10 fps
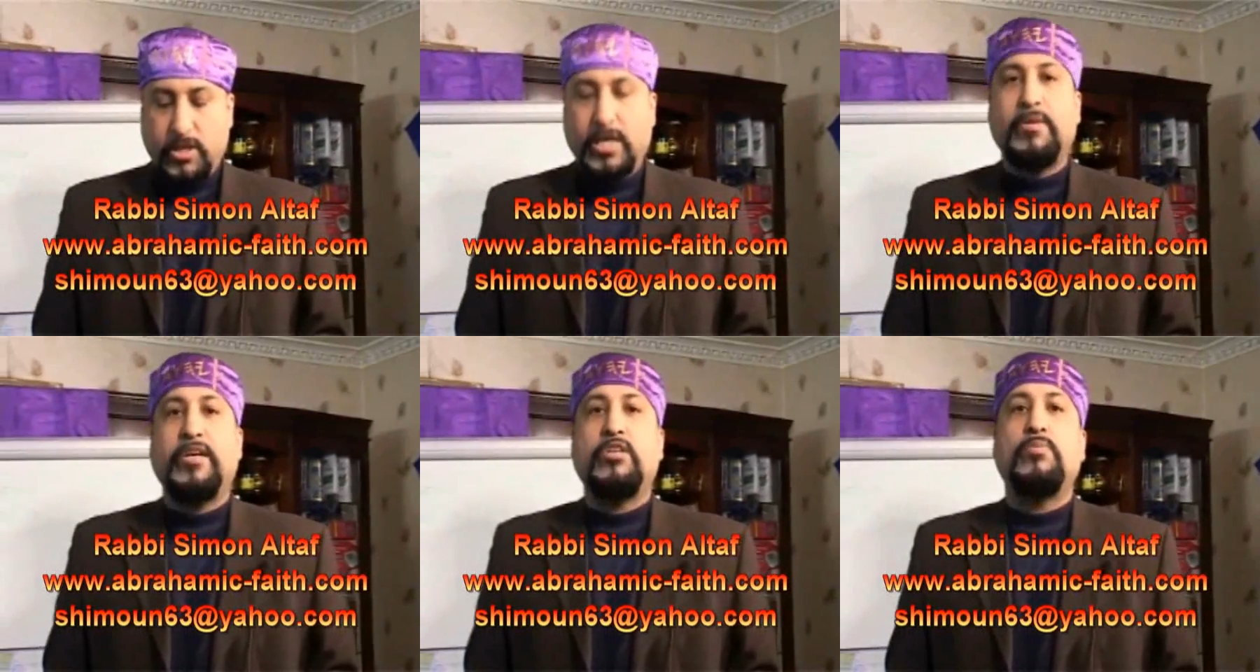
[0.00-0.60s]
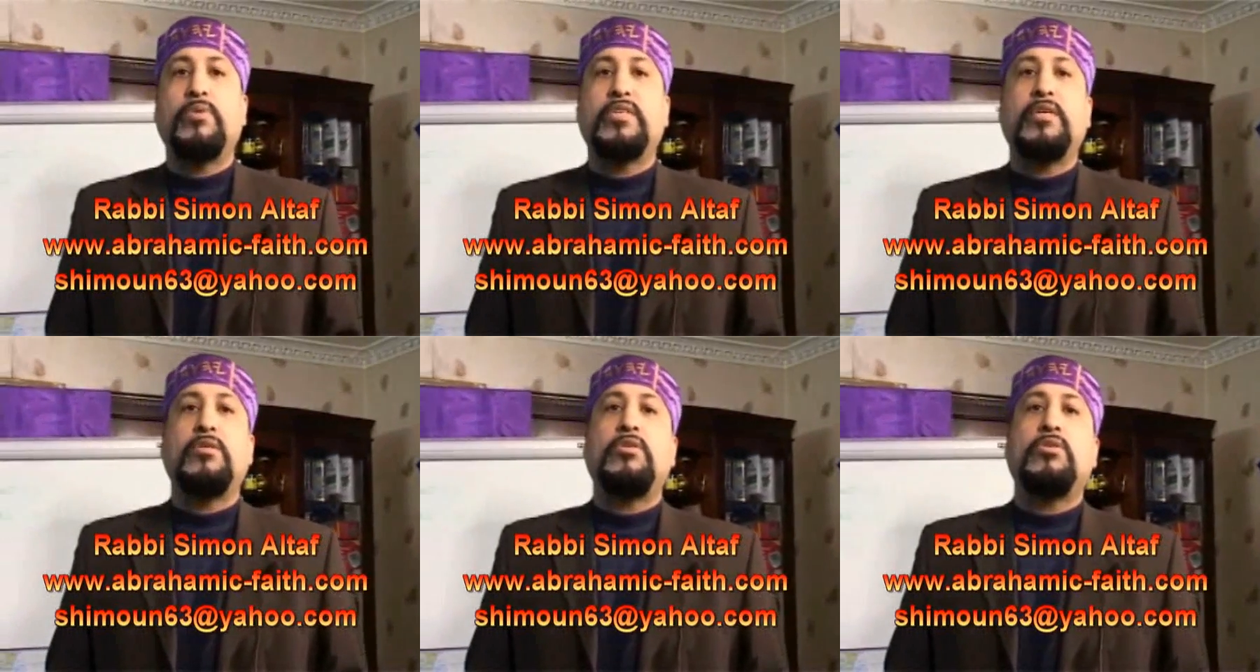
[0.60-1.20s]
Today I'm here to
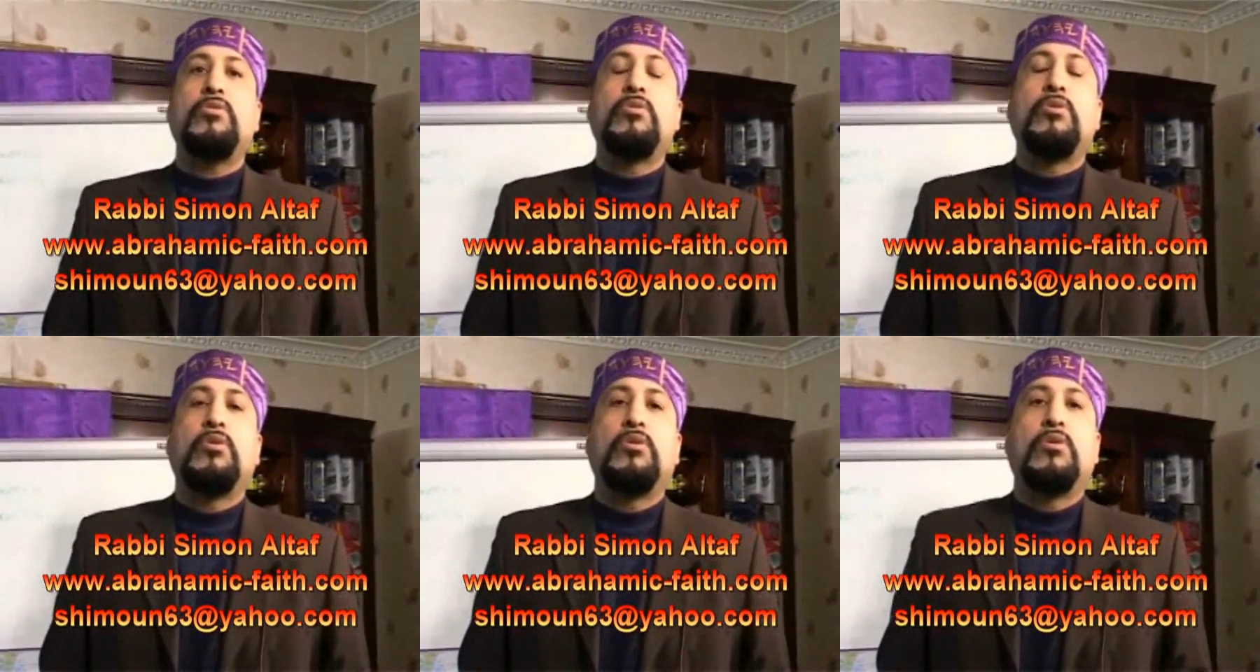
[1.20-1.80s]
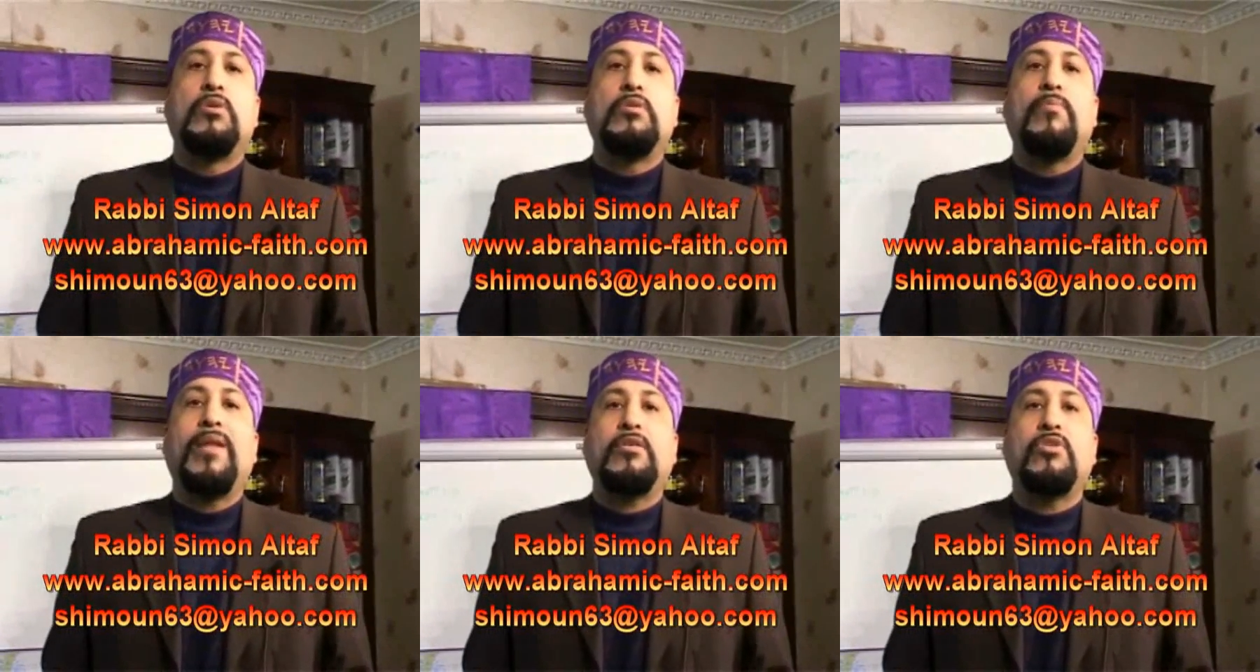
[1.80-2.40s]
present to you
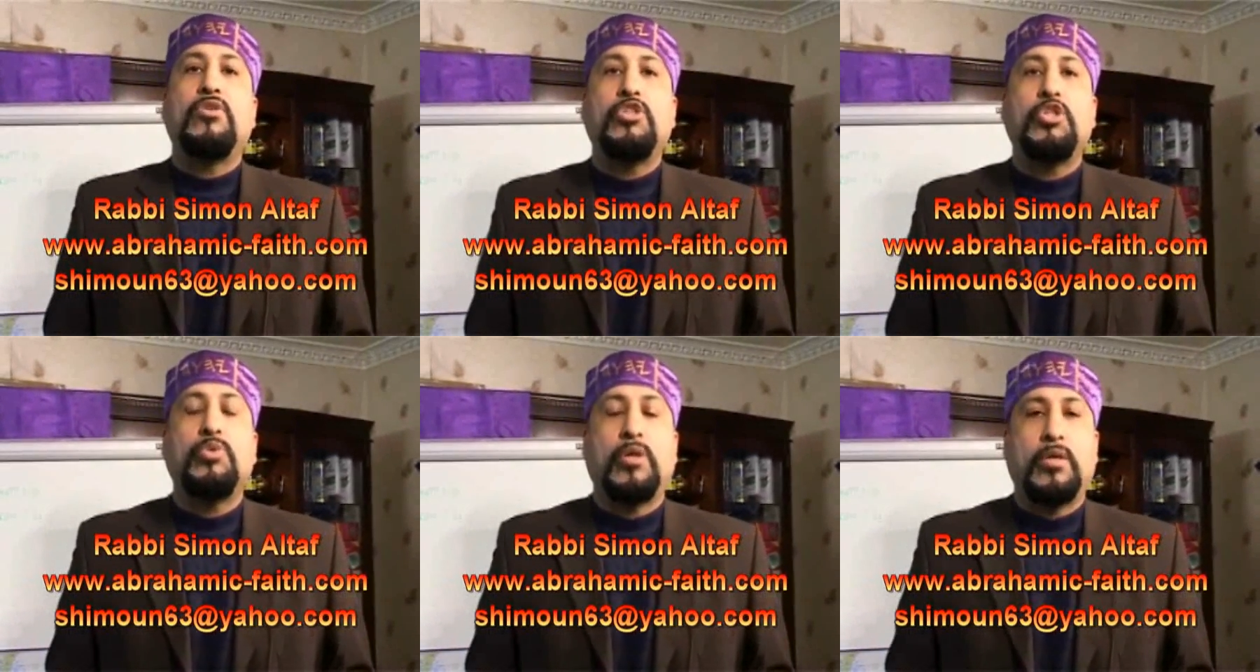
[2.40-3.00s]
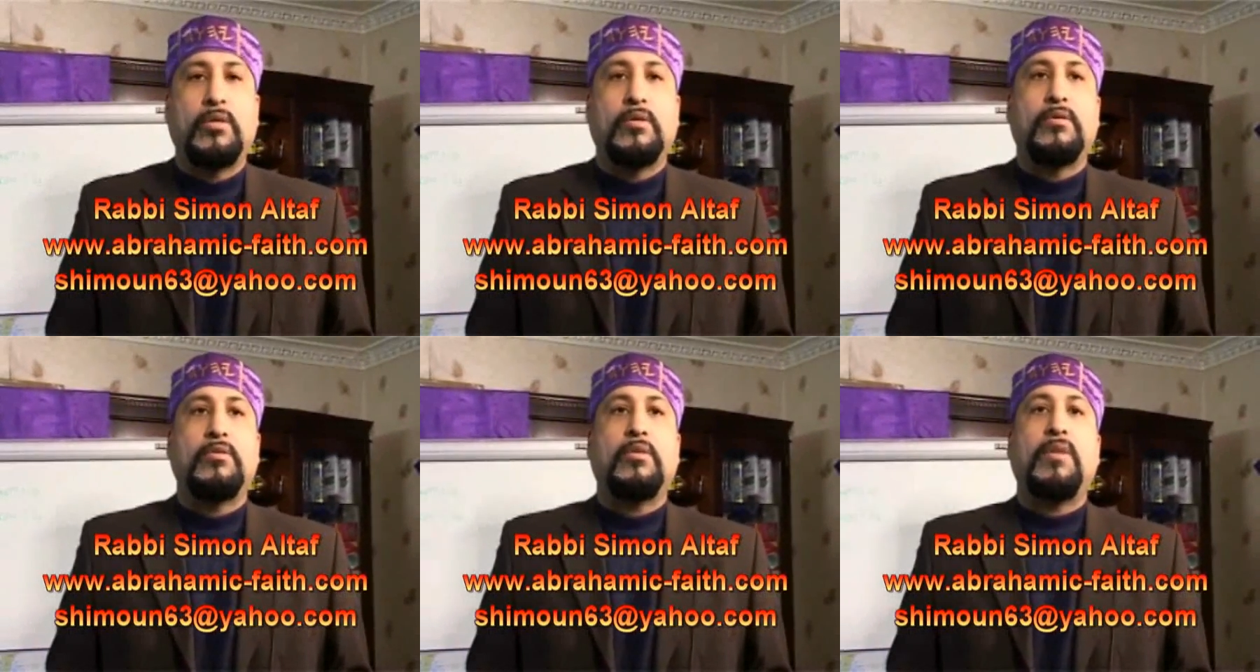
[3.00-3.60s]
the Black Yahushua,
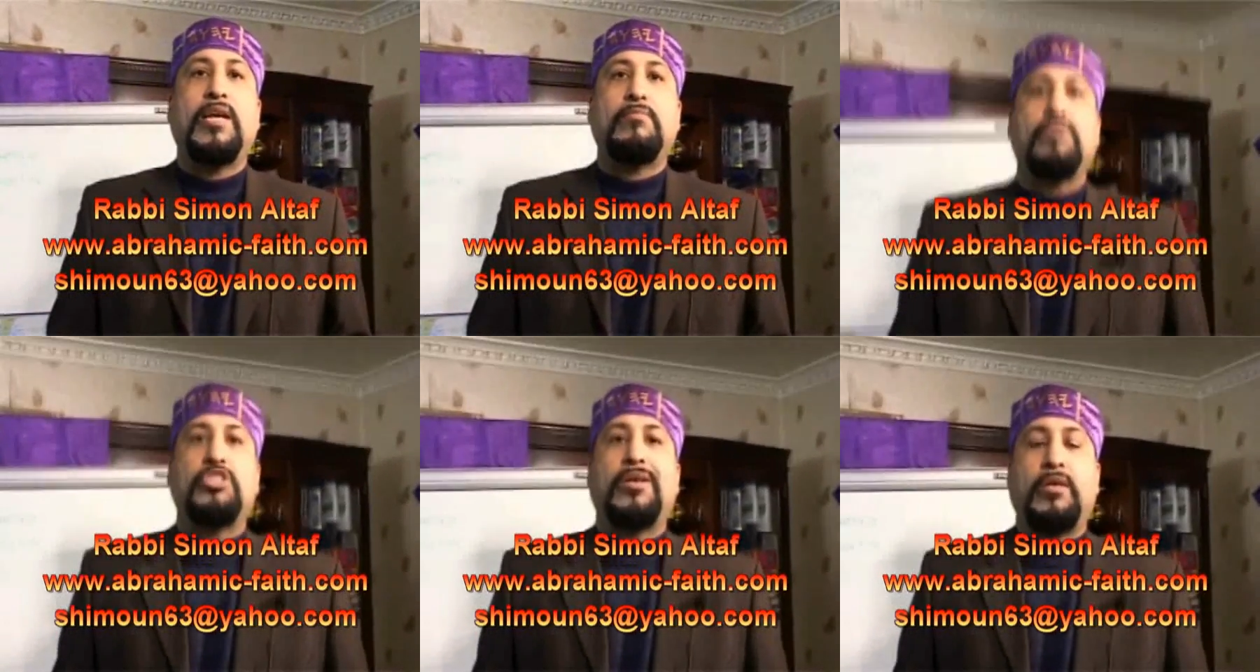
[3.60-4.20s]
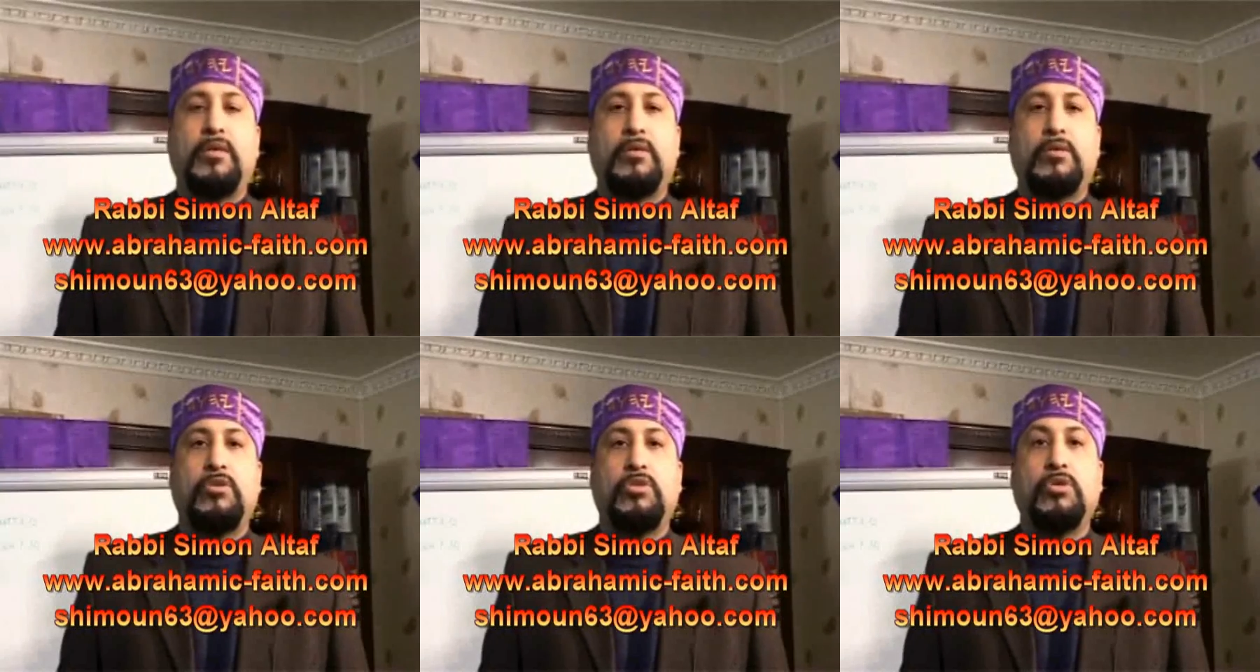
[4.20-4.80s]
the Black Messiah,
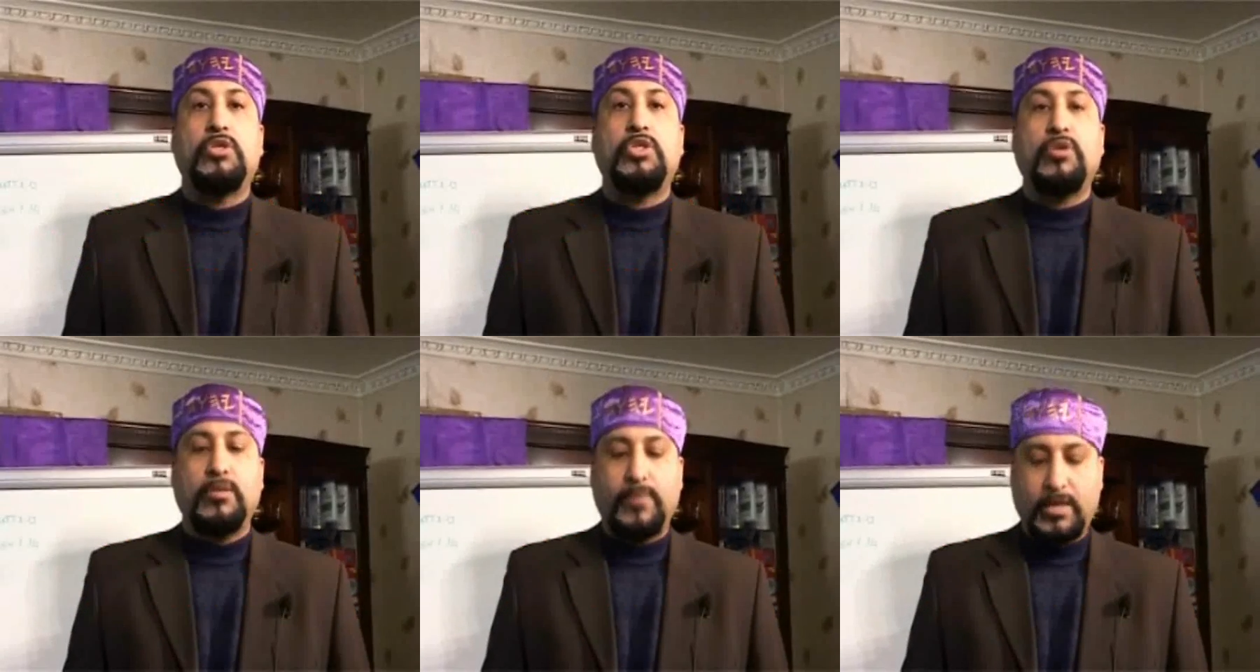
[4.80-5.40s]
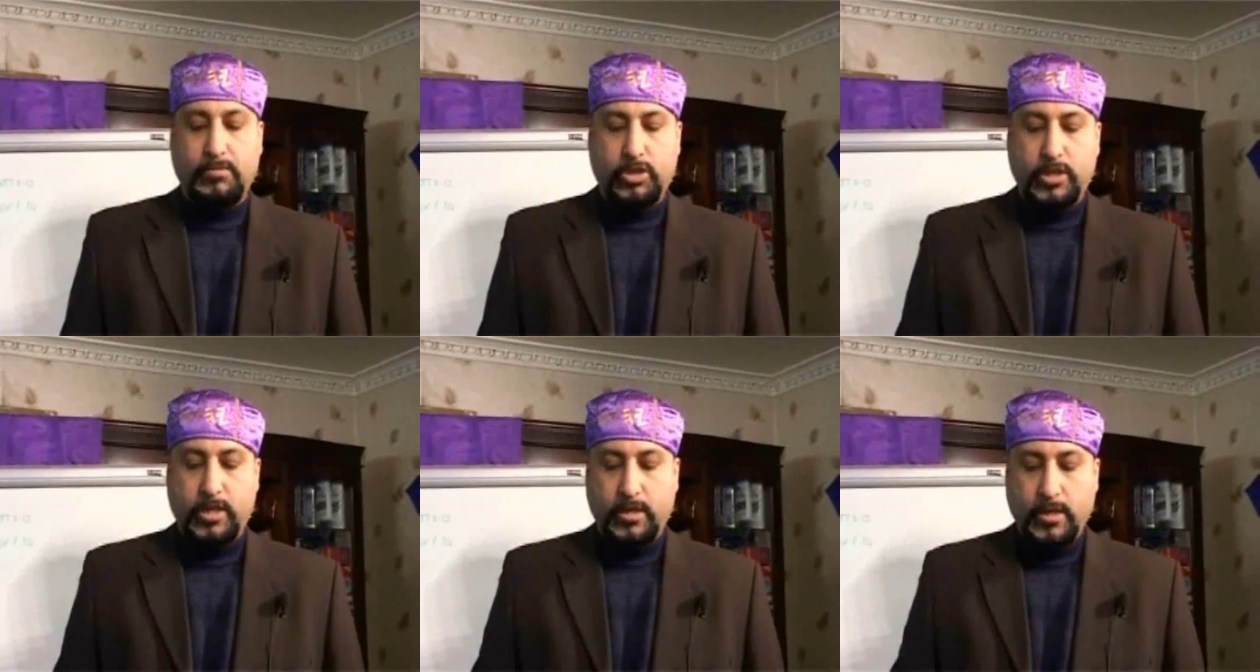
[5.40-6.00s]
or Yahushua the Black
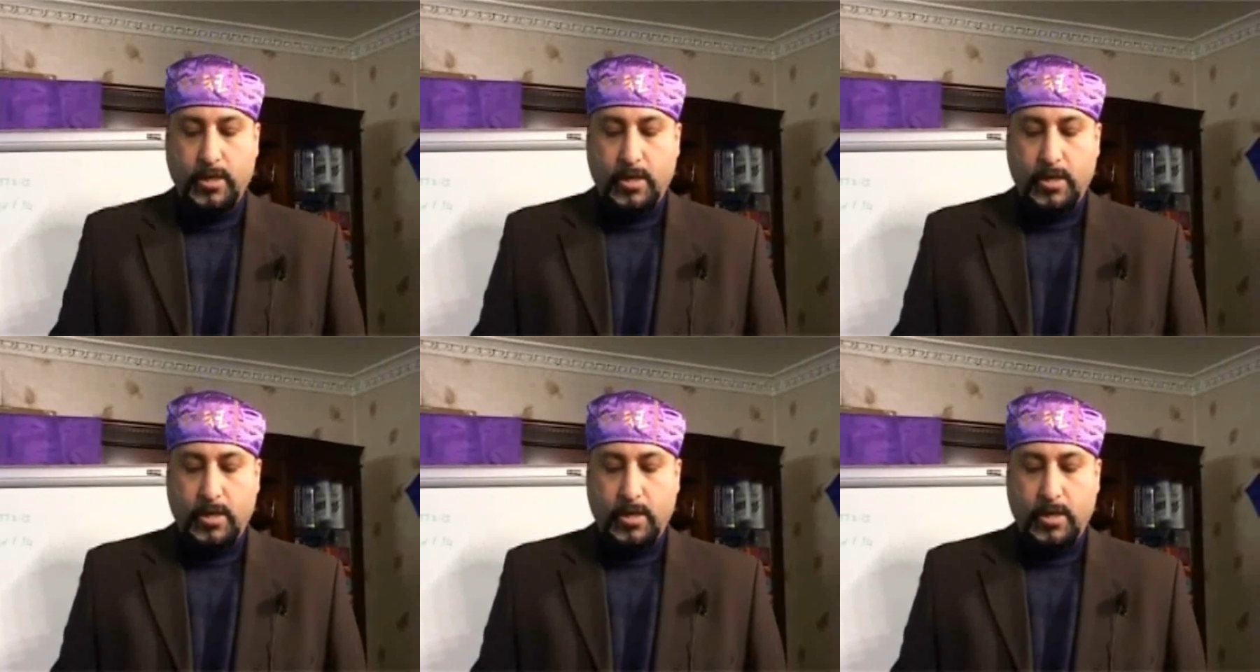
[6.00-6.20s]
Messiah.